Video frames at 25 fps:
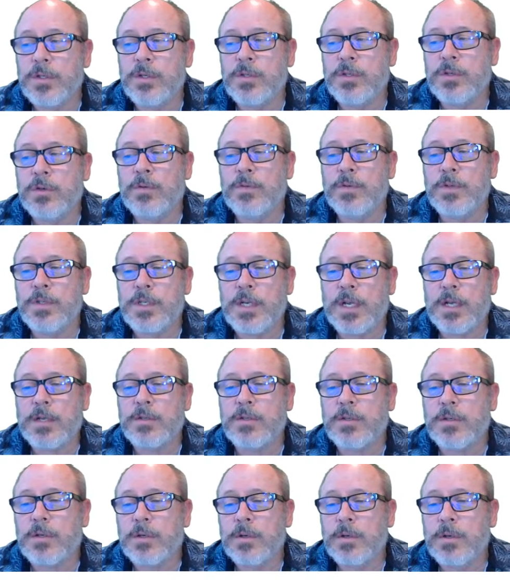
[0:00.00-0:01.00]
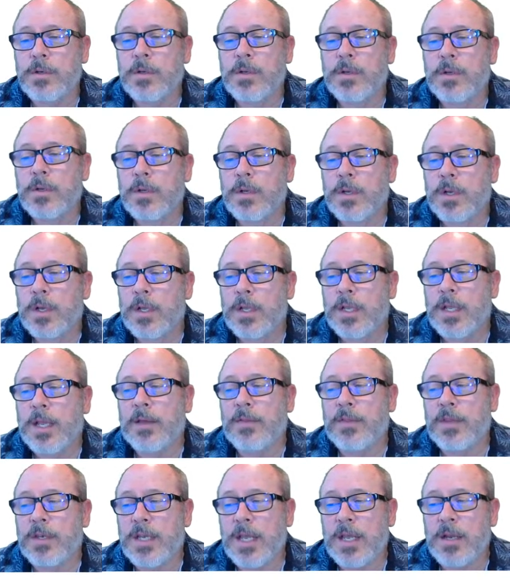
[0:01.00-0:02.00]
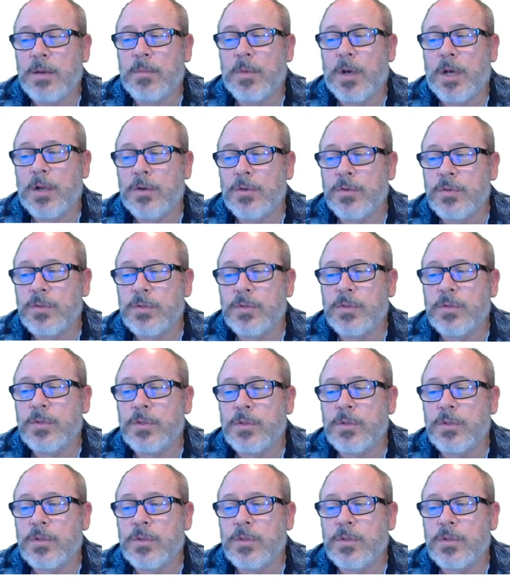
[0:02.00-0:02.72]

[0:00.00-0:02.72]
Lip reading: Service Desk. You have the Data Models